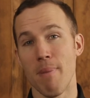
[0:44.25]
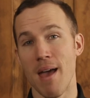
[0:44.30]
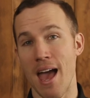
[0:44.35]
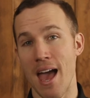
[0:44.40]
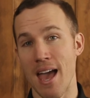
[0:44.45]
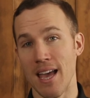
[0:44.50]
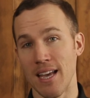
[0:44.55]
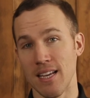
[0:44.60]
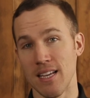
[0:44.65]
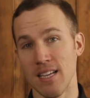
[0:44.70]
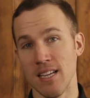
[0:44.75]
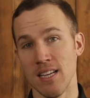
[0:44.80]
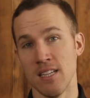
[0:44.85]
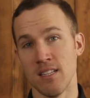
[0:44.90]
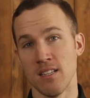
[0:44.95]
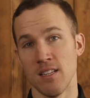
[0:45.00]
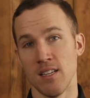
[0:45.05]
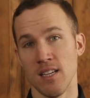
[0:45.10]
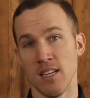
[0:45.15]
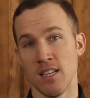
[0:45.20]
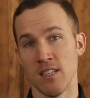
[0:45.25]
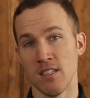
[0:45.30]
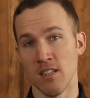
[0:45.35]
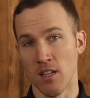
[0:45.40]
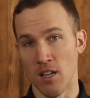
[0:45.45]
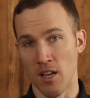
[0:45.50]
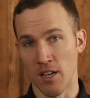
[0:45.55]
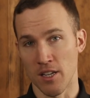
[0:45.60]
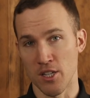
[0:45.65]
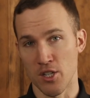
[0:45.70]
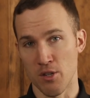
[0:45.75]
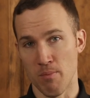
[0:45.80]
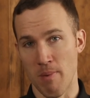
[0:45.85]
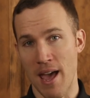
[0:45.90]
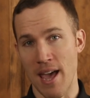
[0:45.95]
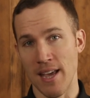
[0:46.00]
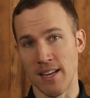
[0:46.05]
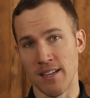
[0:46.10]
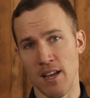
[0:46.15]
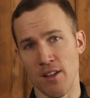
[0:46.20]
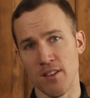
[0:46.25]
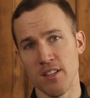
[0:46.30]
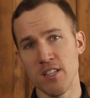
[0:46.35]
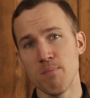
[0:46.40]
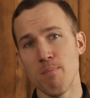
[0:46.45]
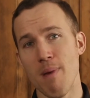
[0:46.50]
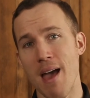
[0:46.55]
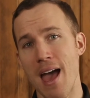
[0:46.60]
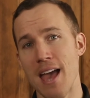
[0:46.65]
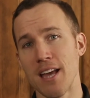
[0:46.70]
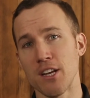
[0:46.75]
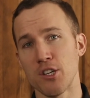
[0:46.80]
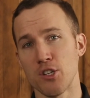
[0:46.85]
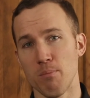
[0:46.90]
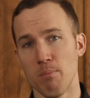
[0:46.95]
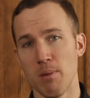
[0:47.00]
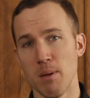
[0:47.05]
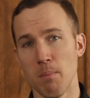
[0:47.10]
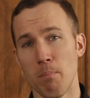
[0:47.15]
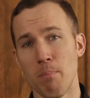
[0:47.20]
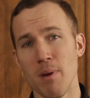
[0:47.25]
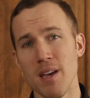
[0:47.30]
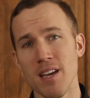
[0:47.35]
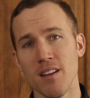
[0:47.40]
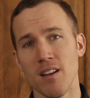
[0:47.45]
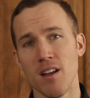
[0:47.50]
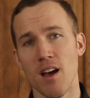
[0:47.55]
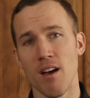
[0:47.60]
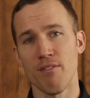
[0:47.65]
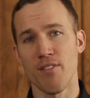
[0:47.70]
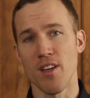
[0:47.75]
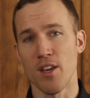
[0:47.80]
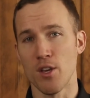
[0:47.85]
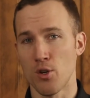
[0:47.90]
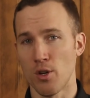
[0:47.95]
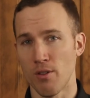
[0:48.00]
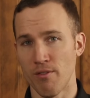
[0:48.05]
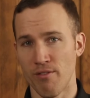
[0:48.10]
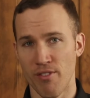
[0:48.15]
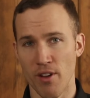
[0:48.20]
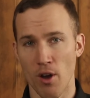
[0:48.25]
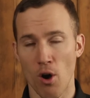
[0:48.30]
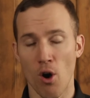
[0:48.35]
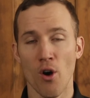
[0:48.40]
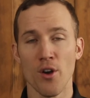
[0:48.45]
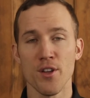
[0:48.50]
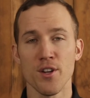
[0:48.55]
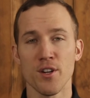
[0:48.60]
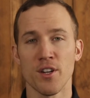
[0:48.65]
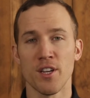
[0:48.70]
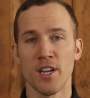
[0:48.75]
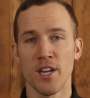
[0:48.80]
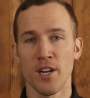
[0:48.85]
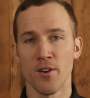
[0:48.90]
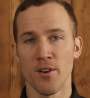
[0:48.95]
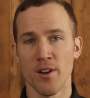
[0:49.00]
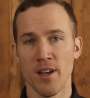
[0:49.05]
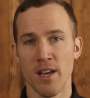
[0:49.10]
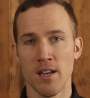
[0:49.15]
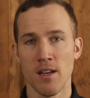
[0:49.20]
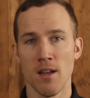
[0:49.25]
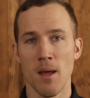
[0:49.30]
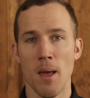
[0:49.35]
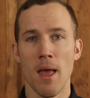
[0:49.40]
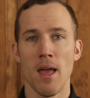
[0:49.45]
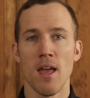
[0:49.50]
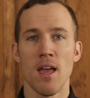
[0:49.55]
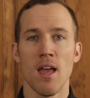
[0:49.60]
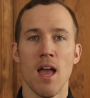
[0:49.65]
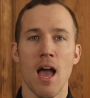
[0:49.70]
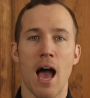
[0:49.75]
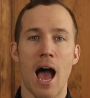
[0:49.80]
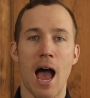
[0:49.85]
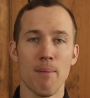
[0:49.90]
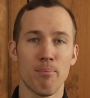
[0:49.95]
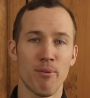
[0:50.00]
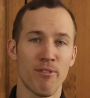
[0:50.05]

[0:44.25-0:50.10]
bag is a luggage bag. Now this bag should be big enough that you can fit all your gear in. I